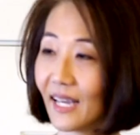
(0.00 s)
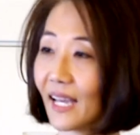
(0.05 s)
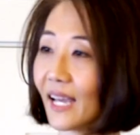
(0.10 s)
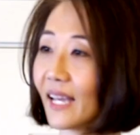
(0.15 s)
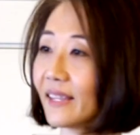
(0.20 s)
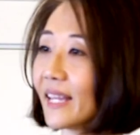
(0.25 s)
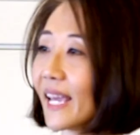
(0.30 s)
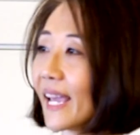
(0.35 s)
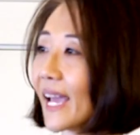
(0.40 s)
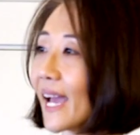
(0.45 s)

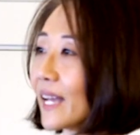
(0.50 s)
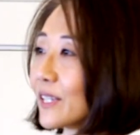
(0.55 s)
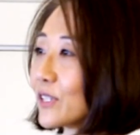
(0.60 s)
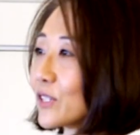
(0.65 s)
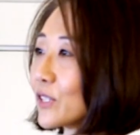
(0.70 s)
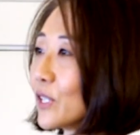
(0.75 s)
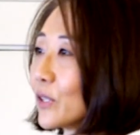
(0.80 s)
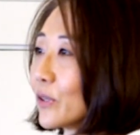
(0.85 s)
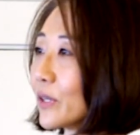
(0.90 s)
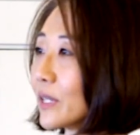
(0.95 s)
and they
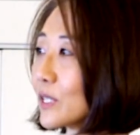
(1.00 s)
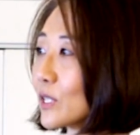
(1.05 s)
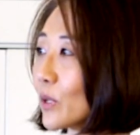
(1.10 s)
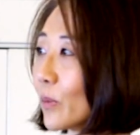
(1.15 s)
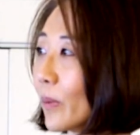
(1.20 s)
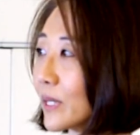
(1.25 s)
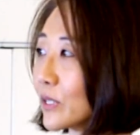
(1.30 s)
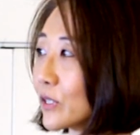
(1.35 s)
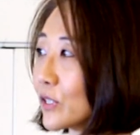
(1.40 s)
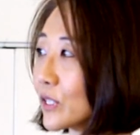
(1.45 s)
ask curious
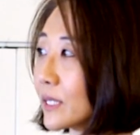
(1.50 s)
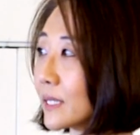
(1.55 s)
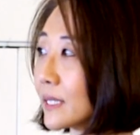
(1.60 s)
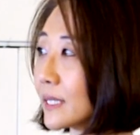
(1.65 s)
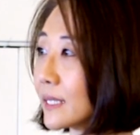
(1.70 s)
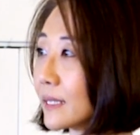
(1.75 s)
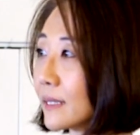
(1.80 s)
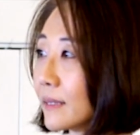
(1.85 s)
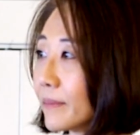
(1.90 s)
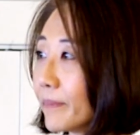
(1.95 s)

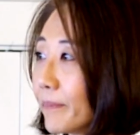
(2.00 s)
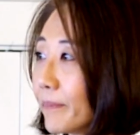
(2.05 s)
questions.